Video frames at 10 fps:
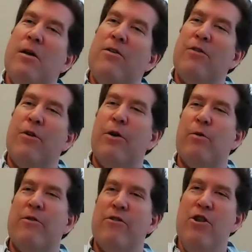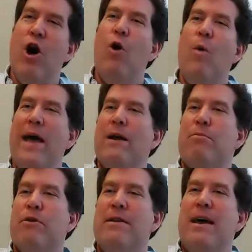So there was no way to
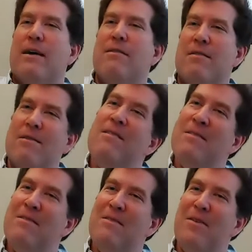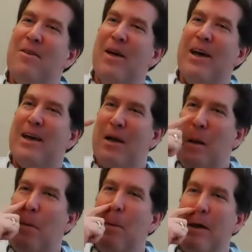predict, like
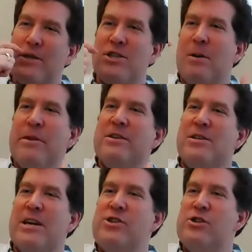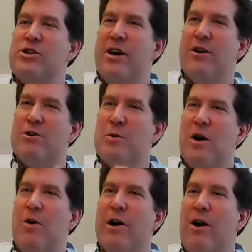some of the session chairs were
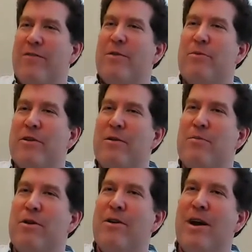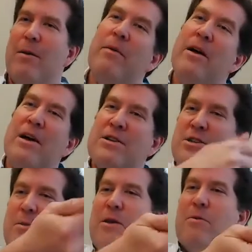going off the printed program,
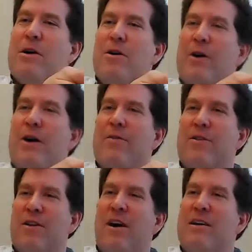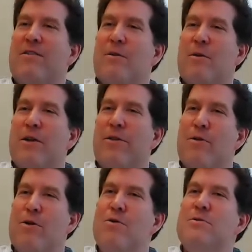some of them were going off the signs that were at the
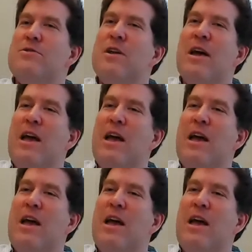rooms.